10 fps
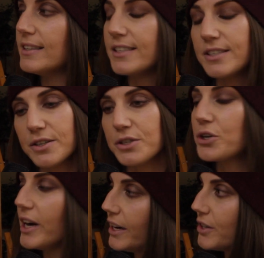listen to the
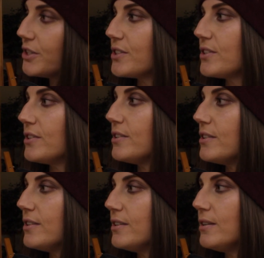trainers,
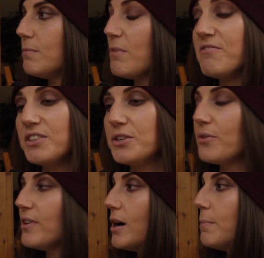my
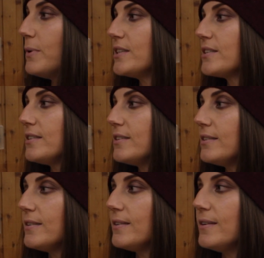physiotherapist,
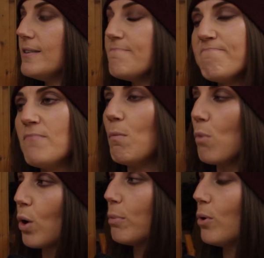
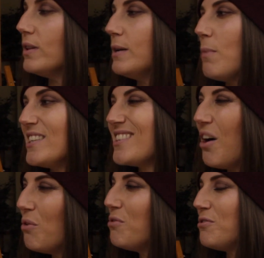more importantly,
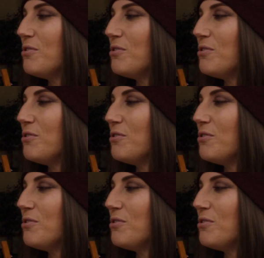myself,